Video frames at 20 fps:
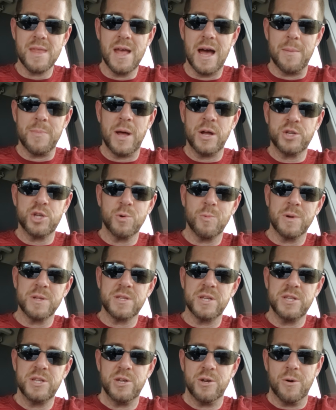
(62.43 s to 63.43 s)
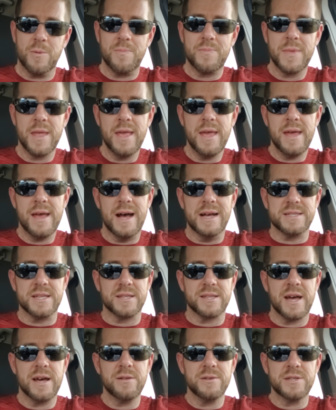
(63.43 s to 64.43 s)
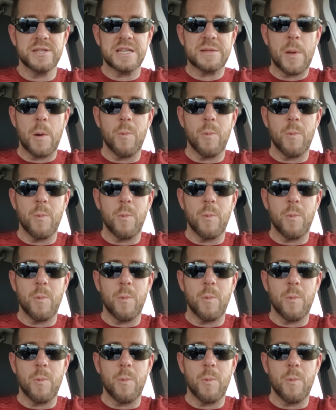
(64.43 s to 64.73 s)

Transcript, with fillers: I'm not sure what to do. As the title says,